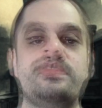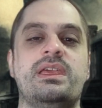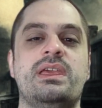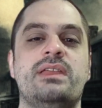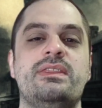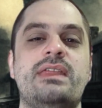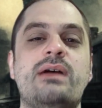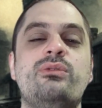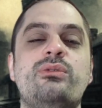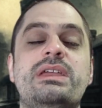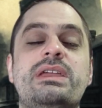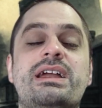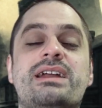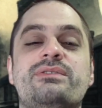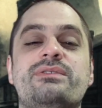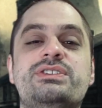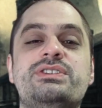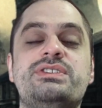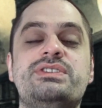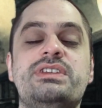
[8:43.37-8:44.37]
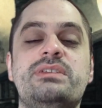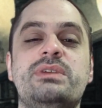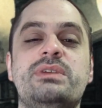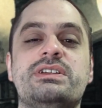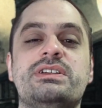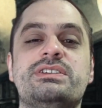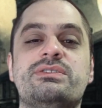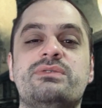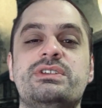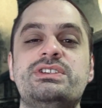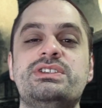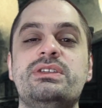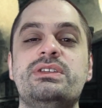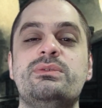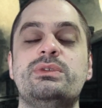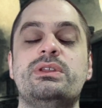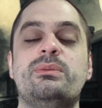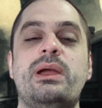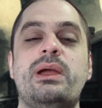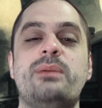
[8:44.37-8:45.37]
That would be kind of interesting because originally when
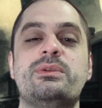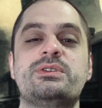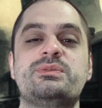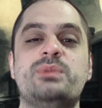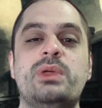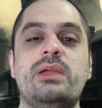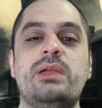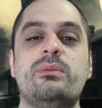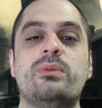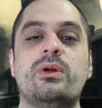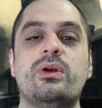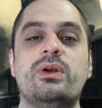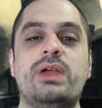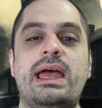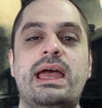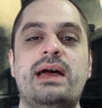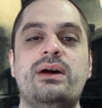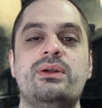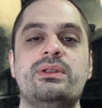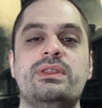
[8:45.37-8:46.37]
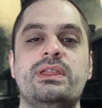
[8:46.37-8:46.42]
the Piper's Plague broke out,